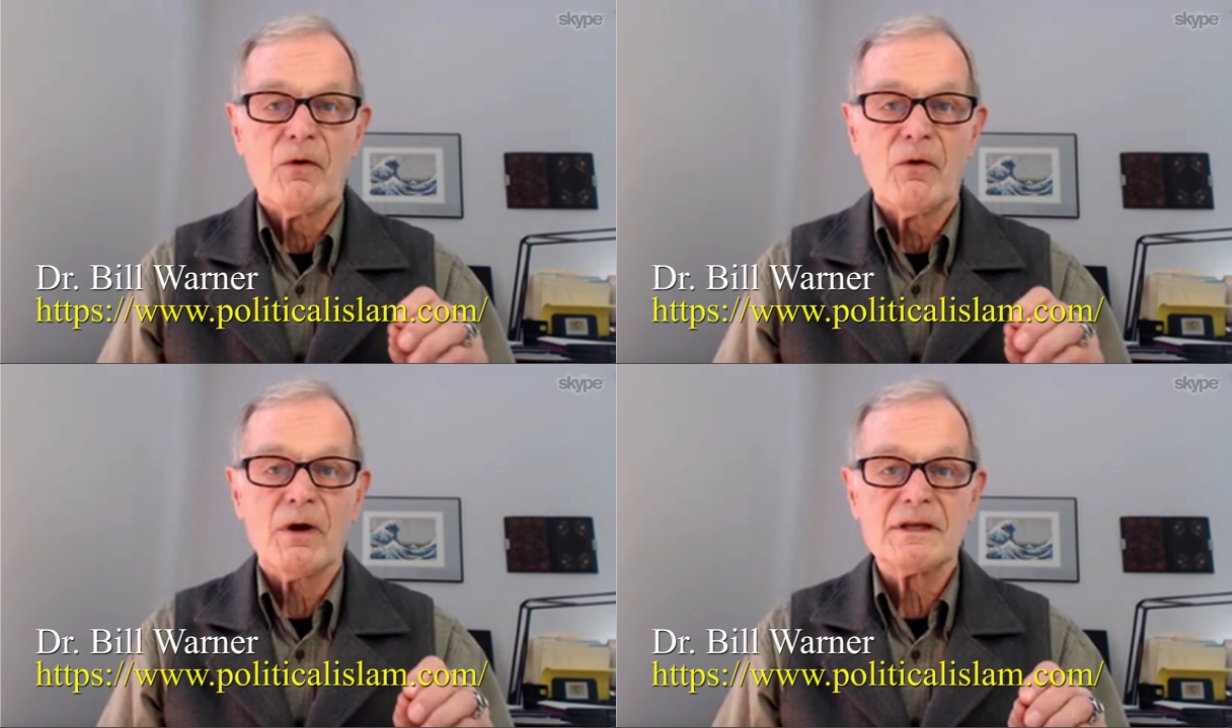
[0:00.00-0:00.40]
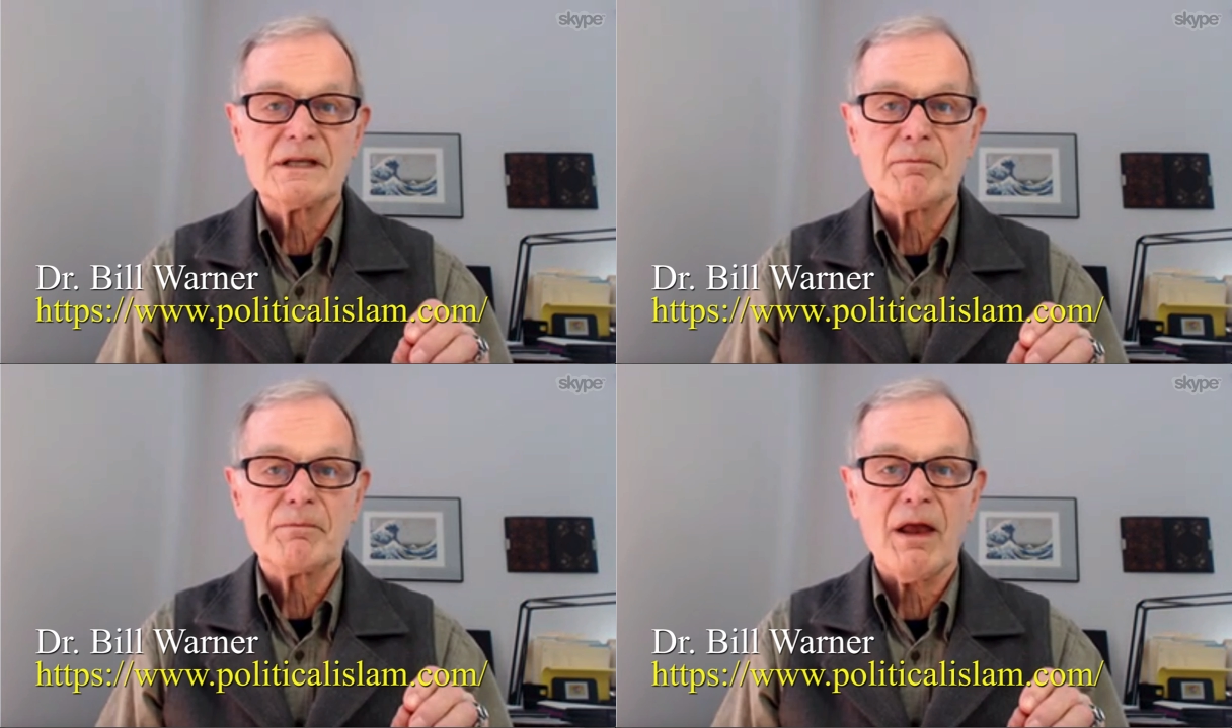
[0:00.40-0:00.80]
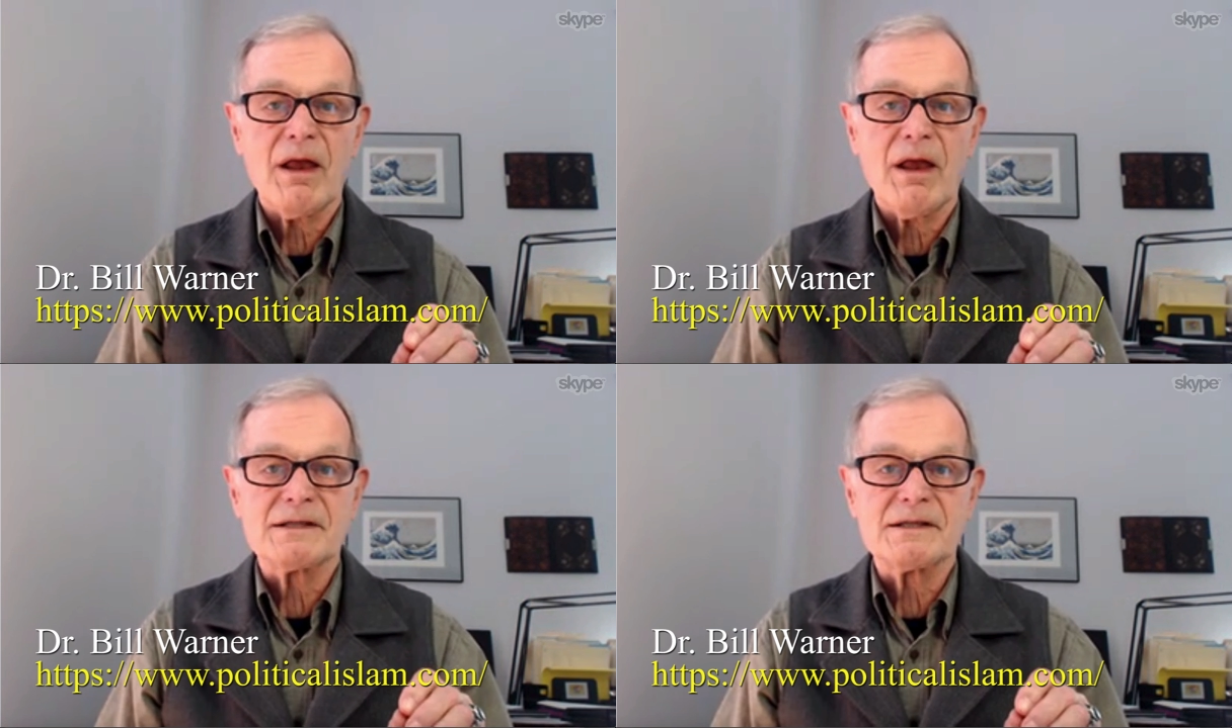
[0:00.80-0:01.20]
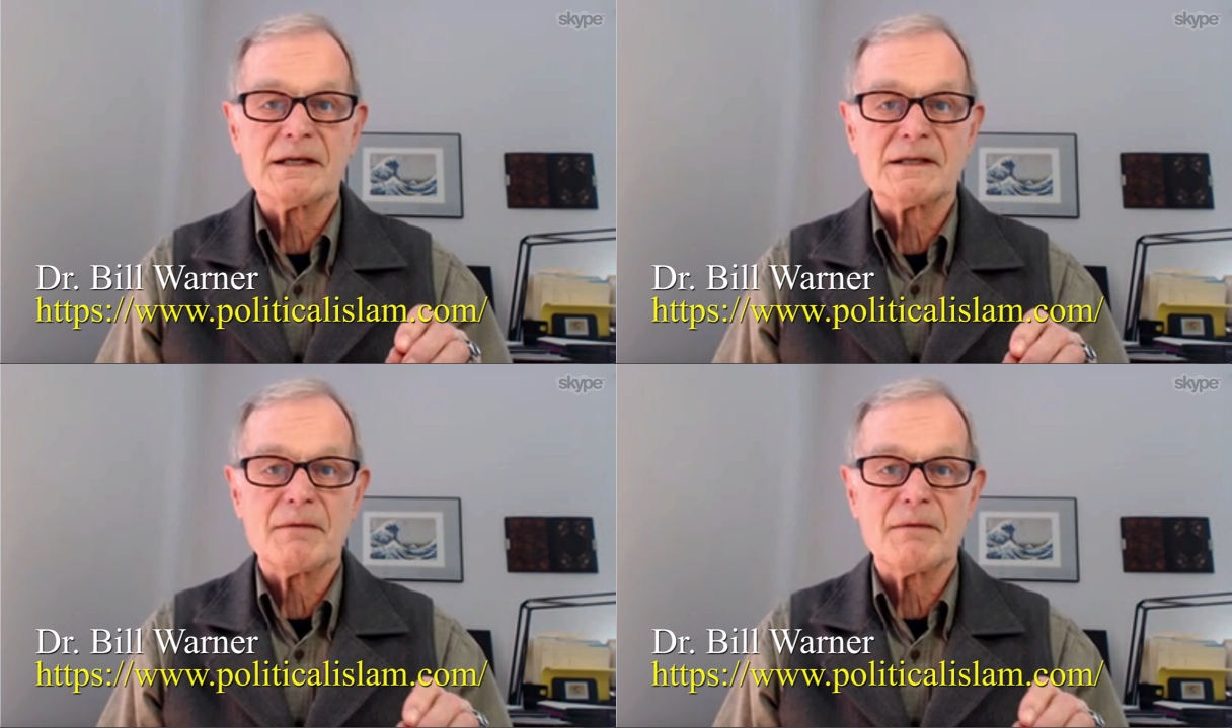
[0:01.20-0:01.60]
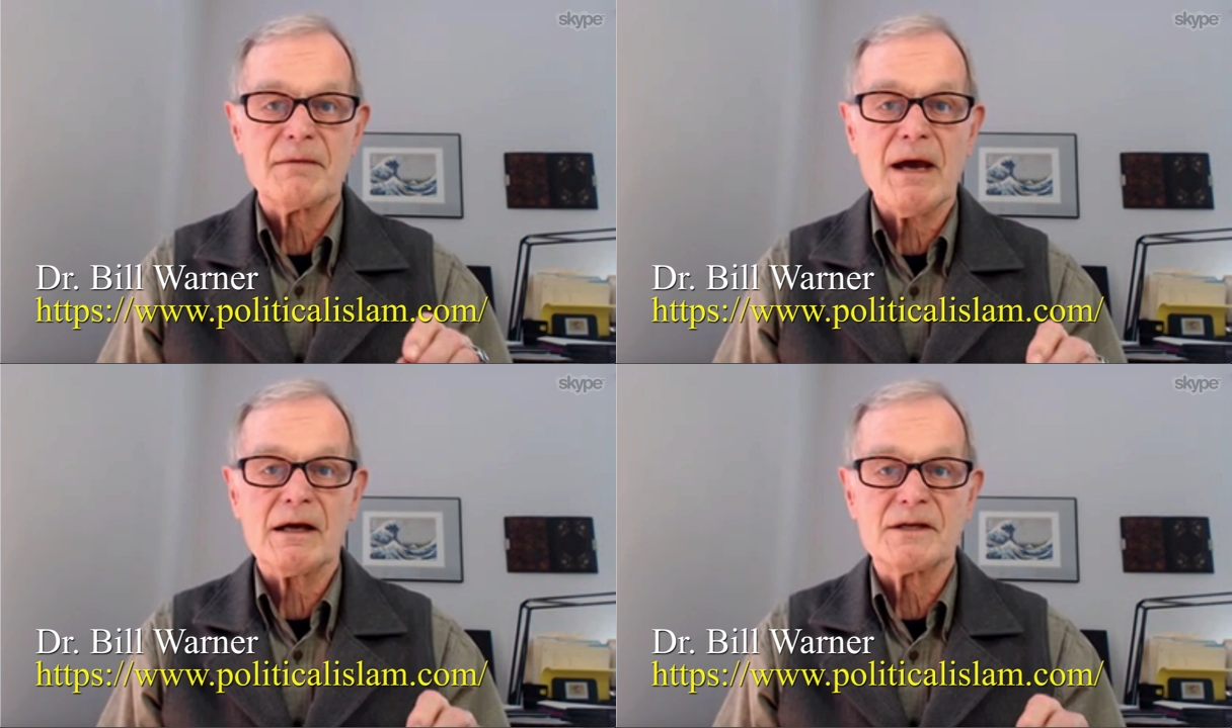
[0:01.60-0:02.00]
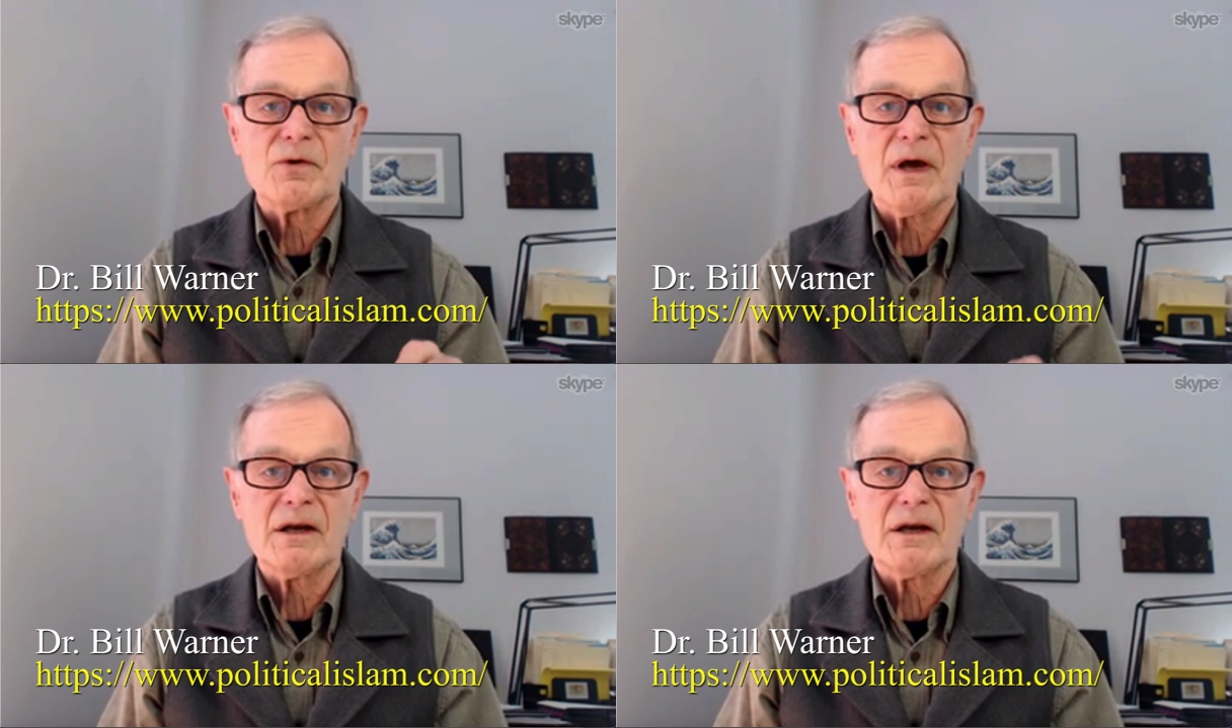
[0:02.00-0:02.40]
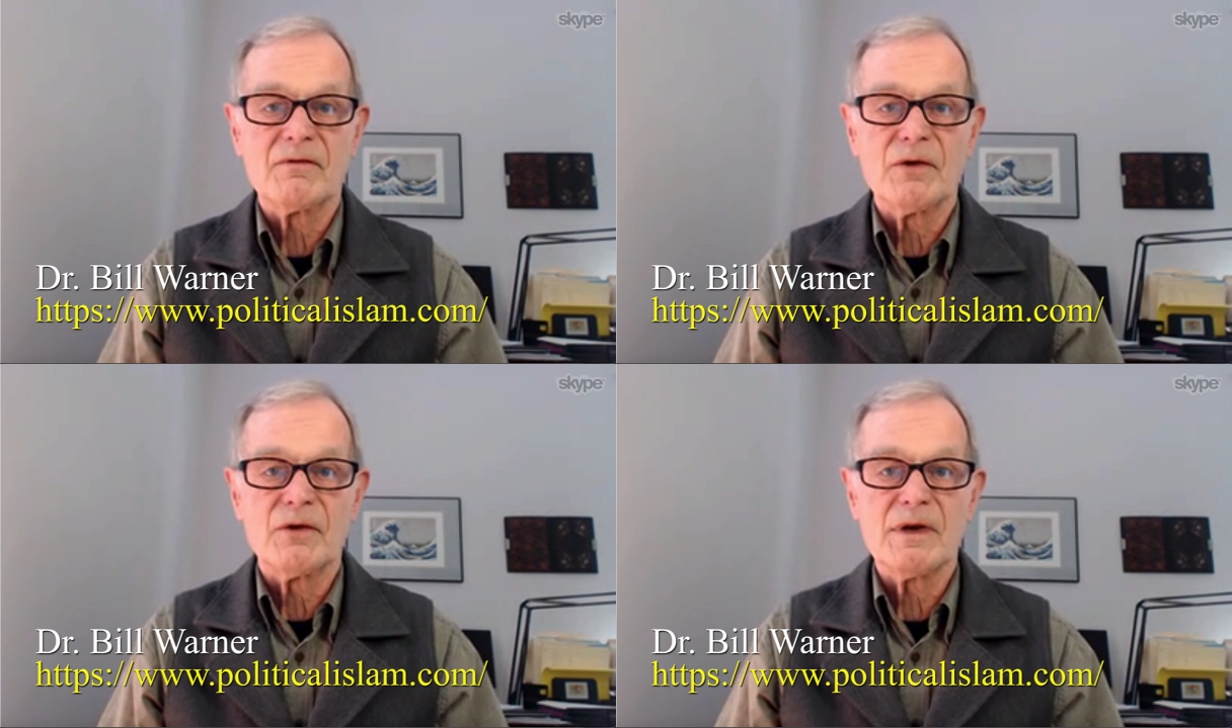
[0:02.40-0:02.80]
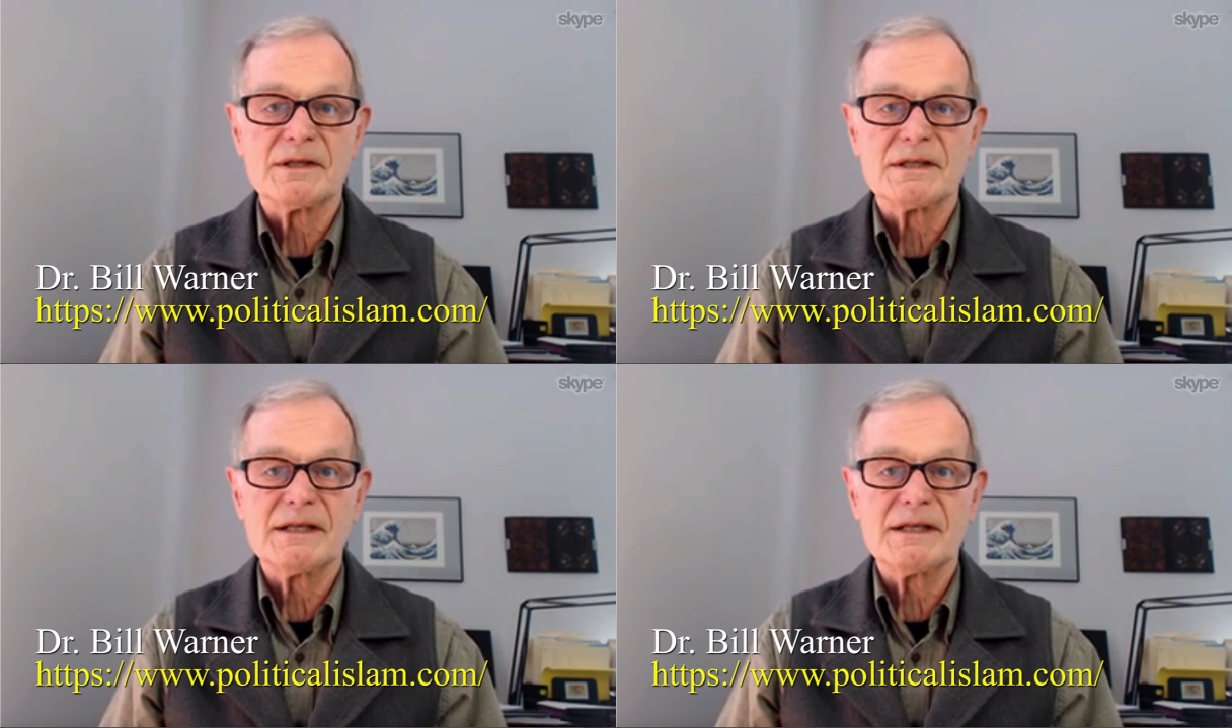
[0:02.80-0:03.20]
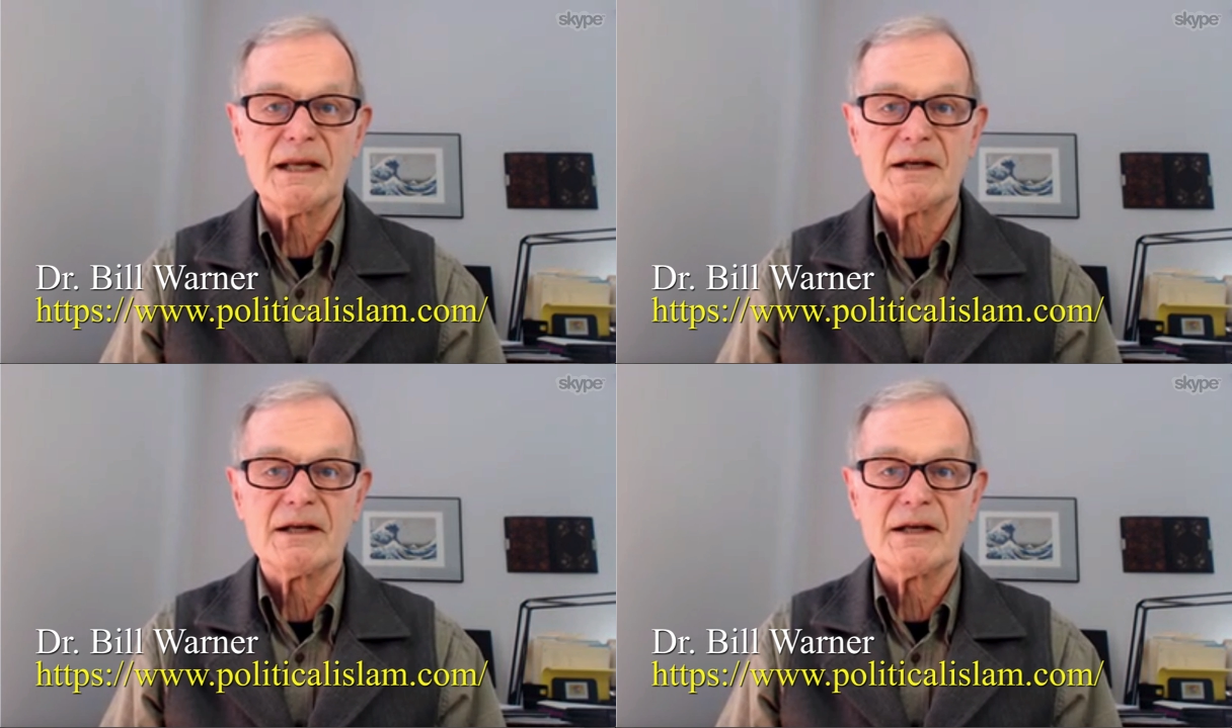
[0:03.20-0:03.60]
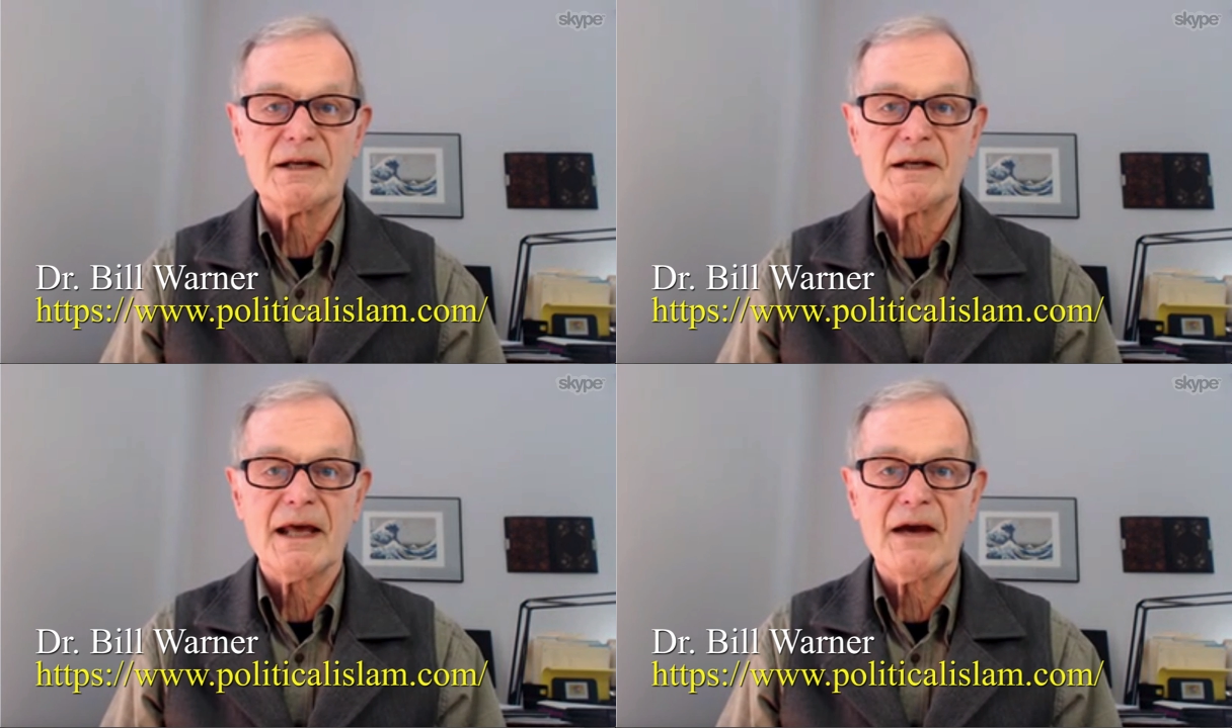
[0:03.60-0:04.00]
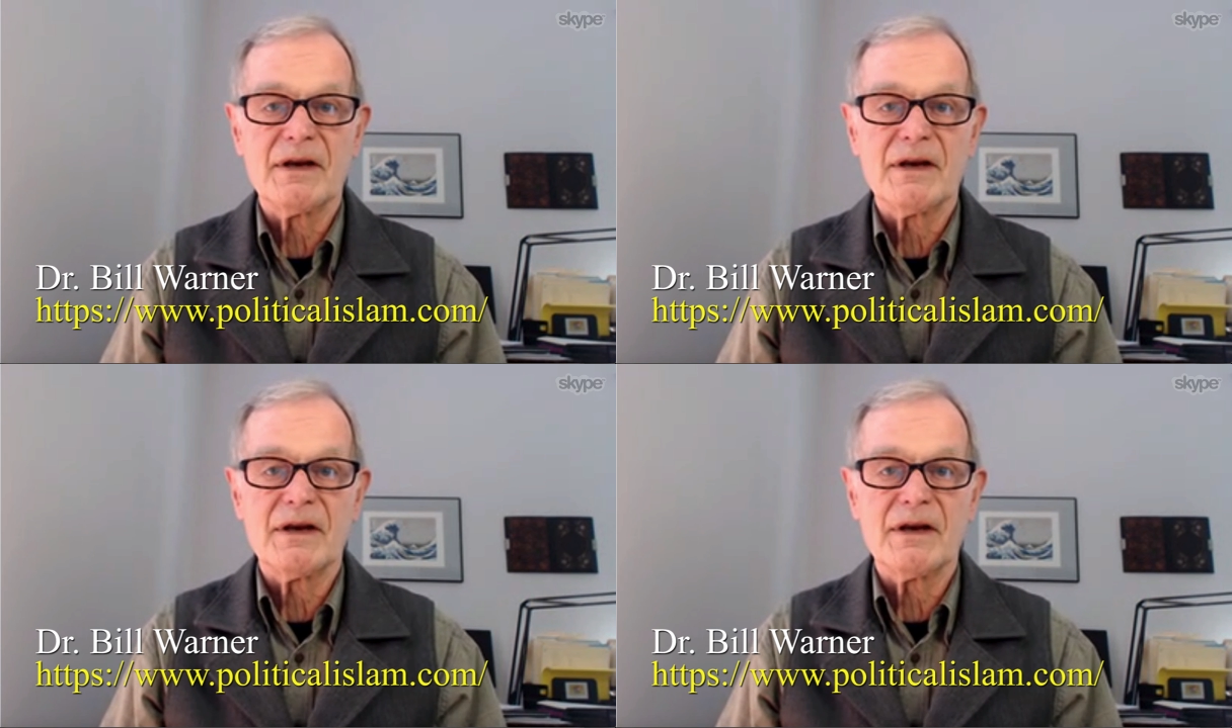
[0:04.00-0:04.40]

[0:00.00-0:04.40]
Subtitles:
What this implies is that Mecca is a relatively recent city and didn't have any